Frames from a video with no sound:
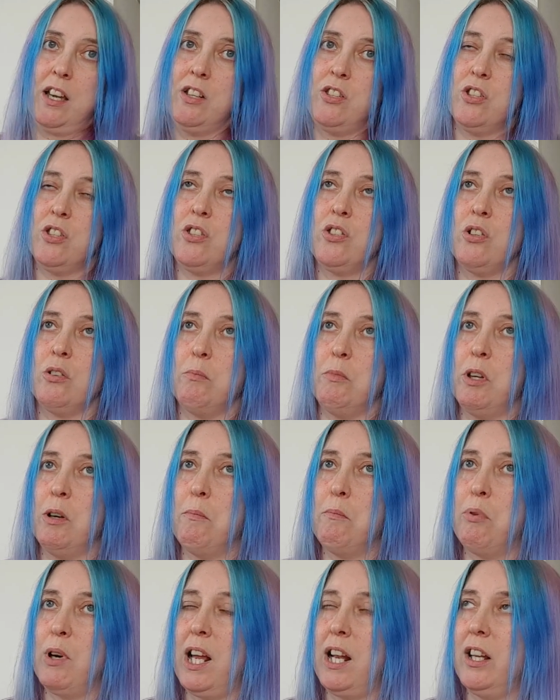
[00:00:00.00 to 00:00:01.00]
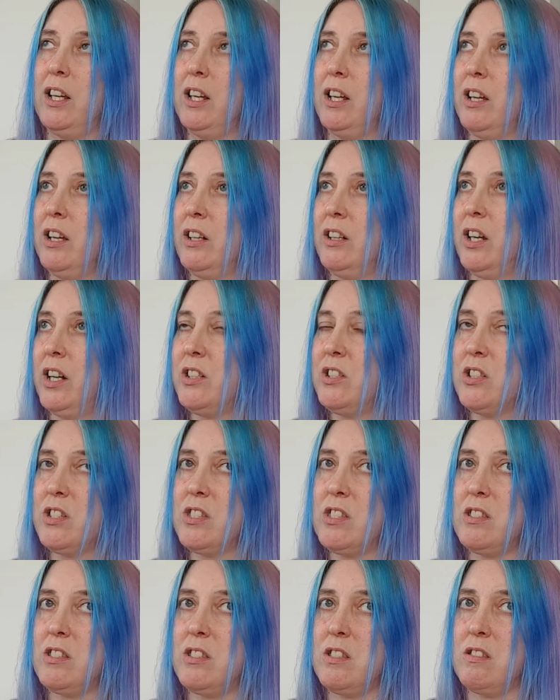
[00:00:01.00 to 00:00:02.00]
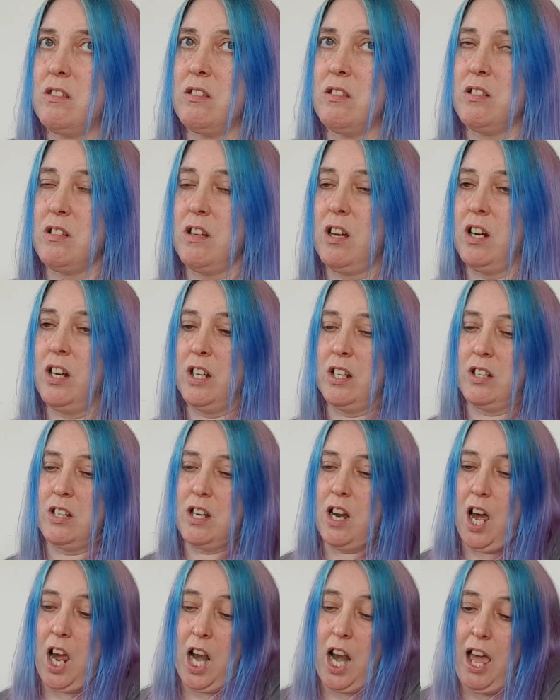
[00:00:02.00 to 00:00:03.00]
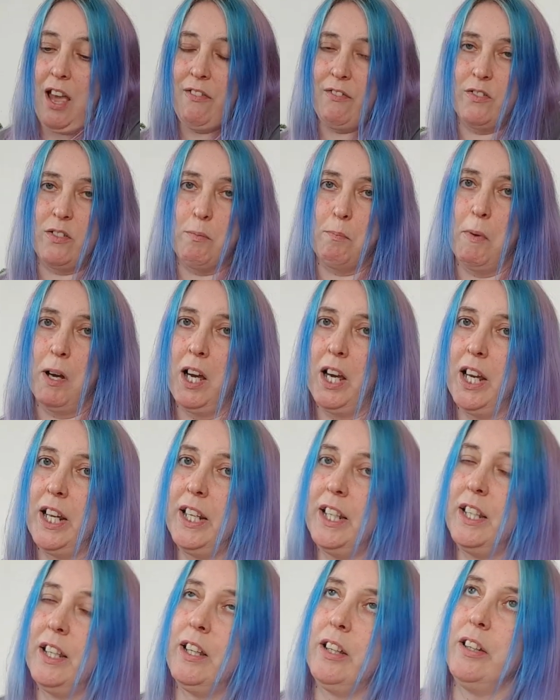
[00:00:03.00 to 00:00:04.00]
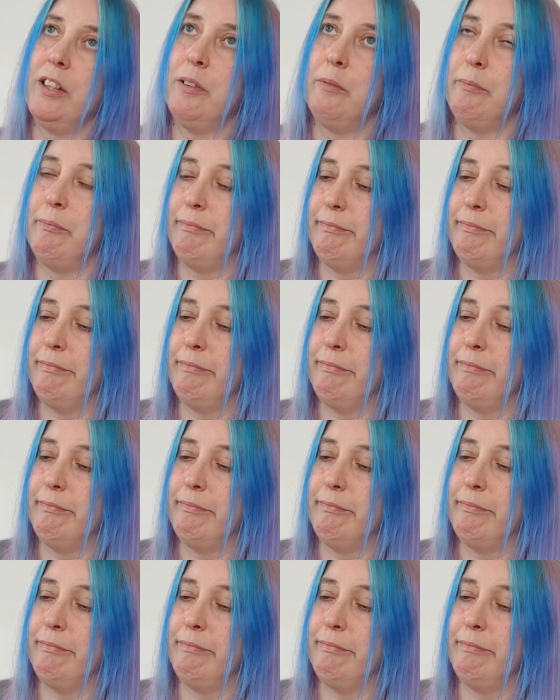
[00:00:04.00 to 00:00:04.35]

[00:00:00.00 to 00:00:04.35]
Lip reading: I just took my umbrella, and I left my